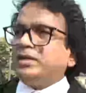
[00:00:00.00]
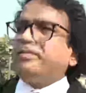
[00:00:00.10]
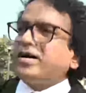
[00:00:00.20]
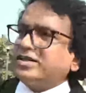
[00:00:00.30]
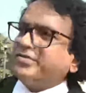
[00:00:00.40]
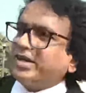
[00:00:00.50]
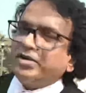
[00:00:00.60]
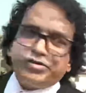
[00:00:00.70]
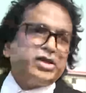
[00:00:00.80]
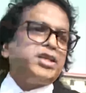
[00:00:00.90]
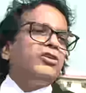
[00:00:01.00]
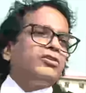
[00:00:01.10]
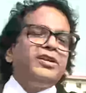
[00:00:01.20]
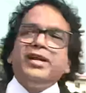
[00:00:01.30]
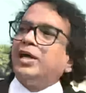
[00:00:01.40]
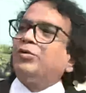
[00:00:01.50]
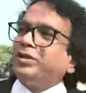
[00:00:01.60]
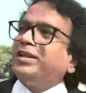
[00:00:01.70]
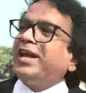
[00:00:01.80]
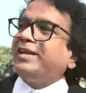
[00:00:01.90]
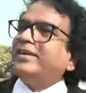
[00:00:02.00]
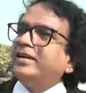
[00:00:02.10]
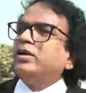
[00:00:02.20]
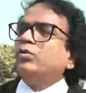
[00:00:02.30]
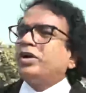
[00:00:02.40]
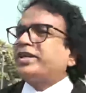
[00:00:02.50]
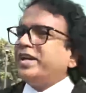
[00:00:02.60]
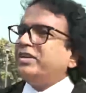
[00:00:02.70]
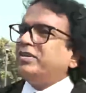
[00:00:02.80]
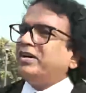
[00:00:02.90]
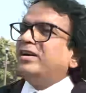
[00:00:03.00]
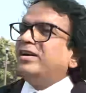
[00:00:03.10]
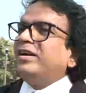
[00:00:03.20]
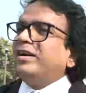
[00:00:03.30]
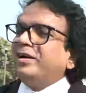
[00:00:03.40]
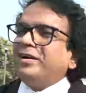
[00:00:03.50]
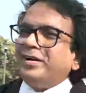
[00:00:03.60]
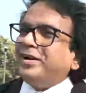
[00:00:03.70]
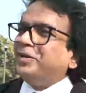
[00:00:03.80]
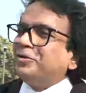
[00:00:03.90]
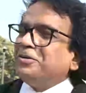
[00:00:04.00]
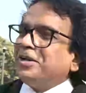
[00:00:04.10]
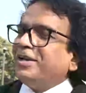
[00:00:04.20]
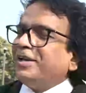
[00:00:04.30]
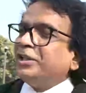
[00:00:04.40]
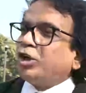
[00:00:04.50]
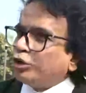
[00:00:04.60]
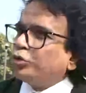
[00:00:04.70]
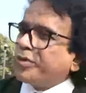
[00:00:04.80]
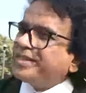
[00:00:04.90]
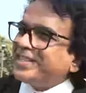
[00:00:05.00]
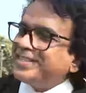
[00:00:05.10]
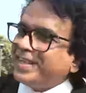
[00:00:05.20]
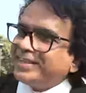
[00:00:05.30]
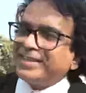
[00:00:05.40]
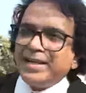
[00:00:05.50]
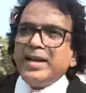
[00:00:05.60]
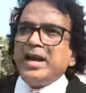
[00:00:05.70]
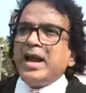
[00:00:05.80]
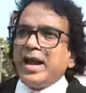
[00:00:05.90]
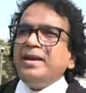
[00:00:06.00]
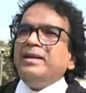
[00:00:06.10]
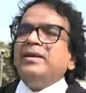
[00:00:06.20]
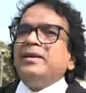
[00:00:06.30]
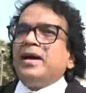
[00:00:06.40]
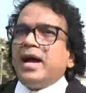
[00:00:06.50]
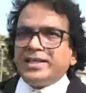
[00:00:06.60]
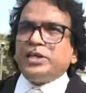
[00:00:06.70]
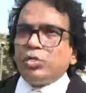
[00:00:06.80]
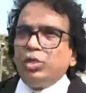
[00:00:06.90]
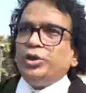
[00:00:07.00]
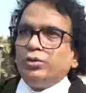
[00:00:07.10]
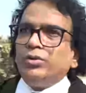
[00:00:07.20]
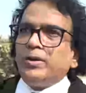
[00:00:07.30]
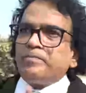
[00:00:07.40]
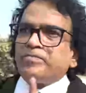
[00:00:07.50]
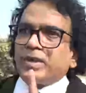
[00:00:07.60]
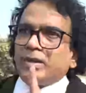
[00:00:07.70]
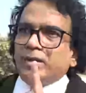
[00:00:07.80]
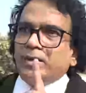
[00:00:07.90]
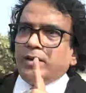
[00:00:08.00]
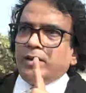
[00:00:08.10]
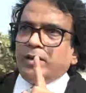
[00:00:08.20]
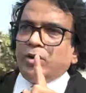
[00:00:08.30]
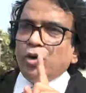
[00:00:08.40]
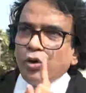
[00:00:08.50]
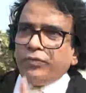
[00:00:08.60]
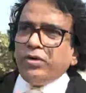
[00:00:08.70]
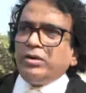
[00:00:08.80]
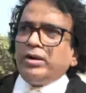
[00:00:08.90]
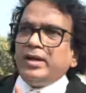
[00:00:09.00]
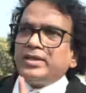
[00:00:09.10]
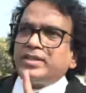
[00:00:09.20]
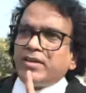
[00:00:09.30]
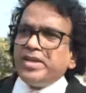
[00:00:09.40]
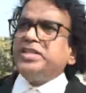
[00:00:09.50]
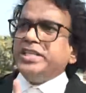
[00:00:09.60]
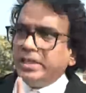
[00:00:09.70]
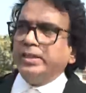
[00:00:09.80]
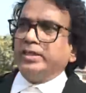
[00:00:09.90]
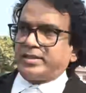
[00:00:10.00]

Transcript: of other parts of the country cannot acquire the land. What kind of a incongruence in this? And as I told you, over 70